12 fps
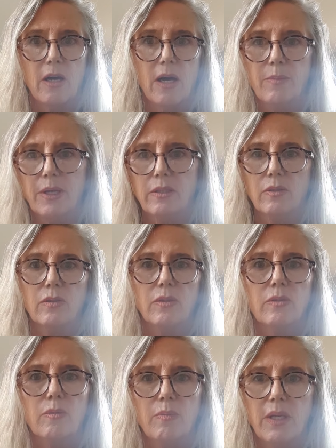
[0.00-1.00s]
I mean,
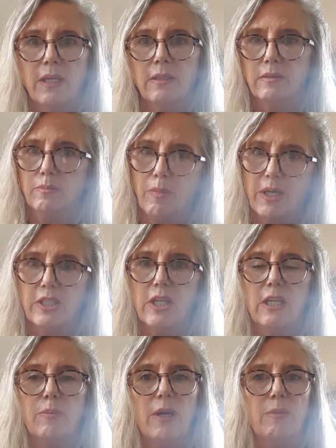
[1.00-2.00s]
me and my
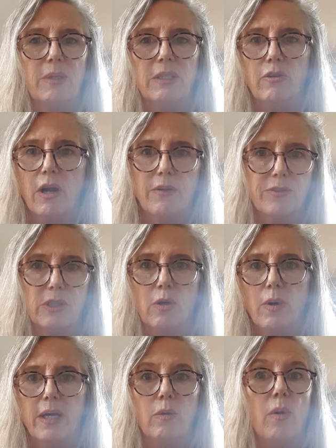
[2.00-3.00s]
team had been grafting
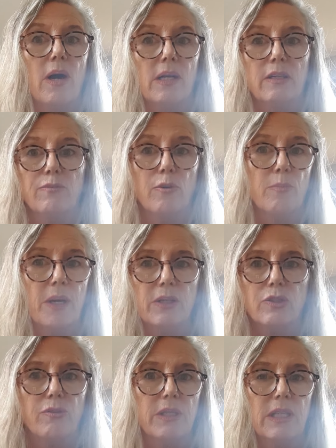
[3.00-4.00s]
away quietly for
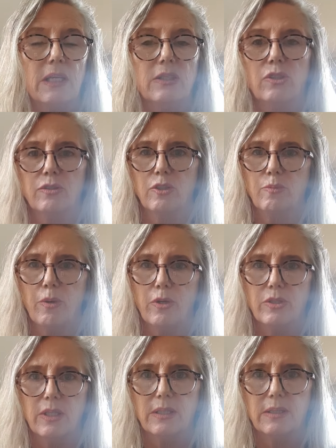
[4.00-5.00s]
about 3 years on this
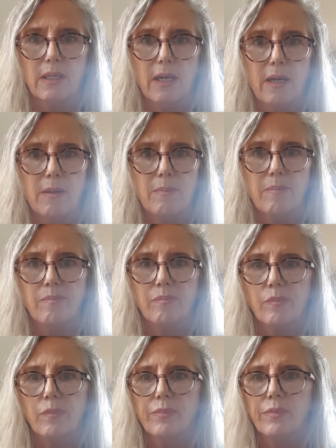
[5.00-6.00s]
project
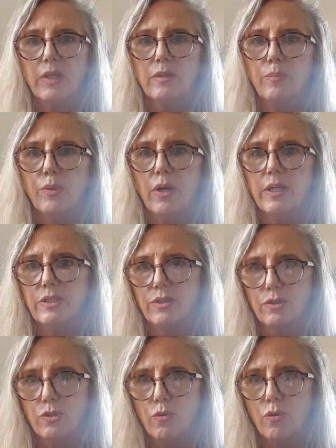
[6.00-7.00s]
prior to
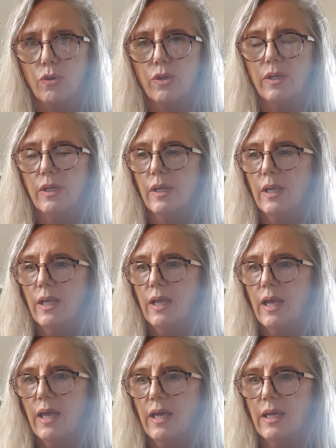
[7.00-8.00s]
the talk,
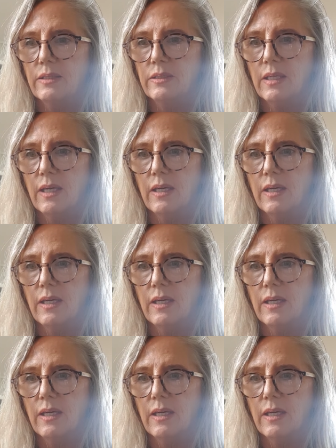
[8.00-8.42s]
and